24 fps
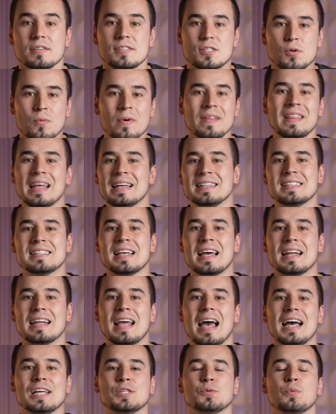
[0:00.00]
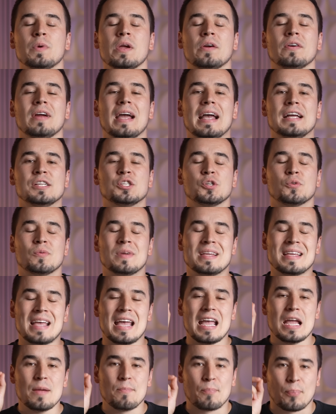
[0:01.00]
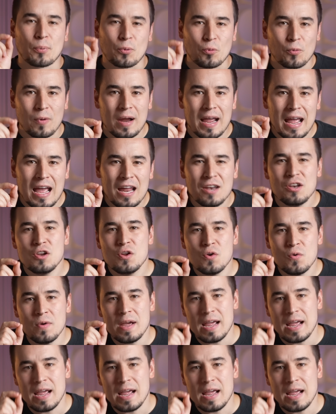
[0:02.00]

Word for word: So with that said, guys, we are entering a brand new